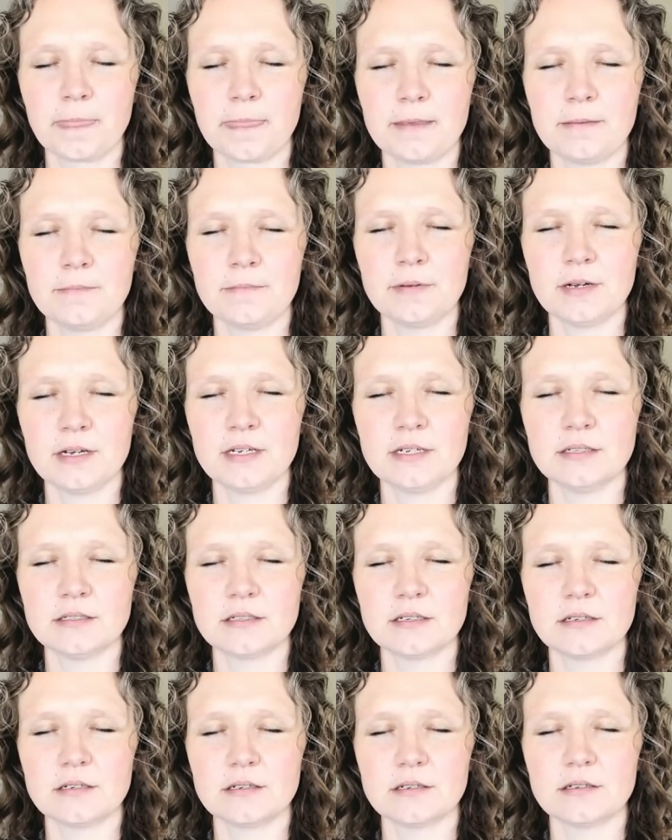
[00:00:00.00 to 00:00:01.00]
but
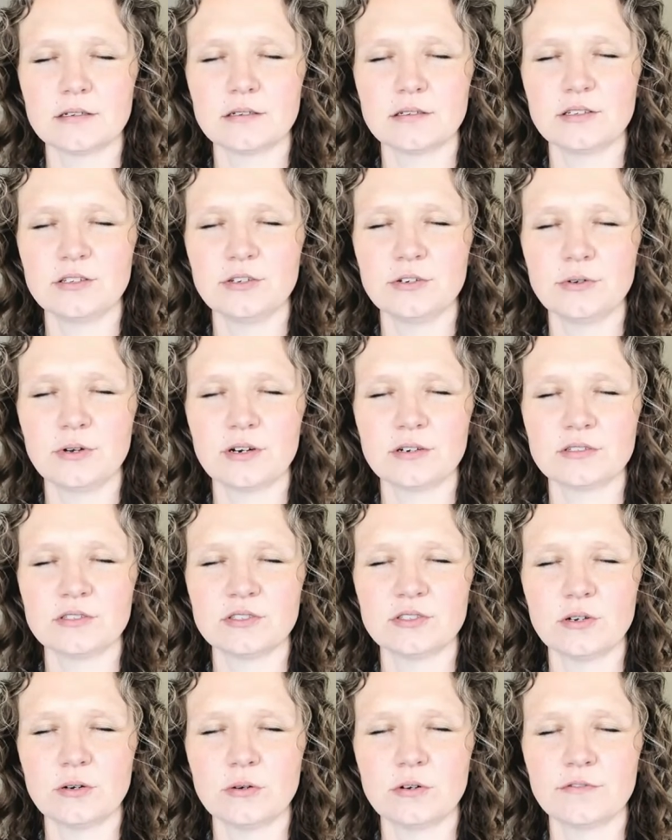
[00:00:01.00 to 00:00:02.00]
you are
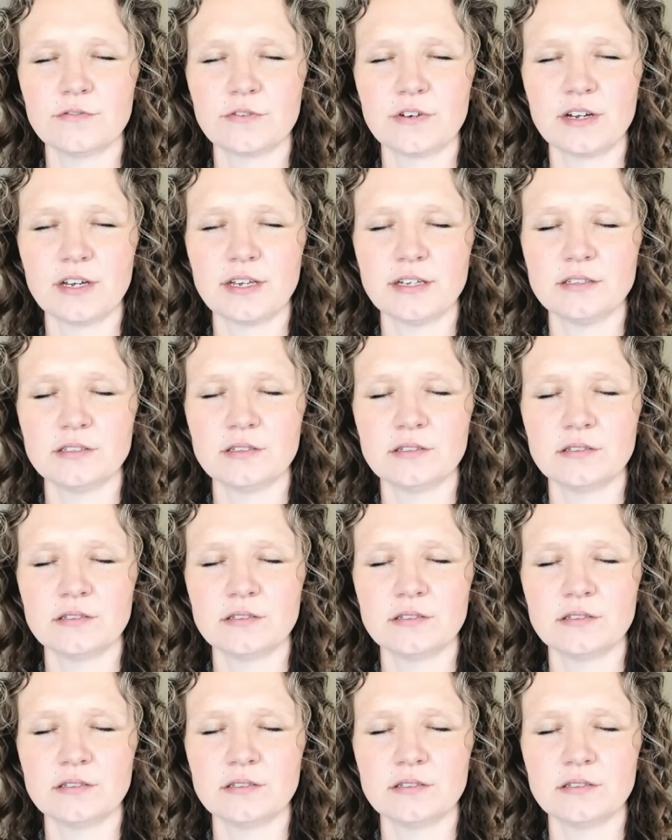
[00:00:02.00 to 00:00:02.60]
so afraid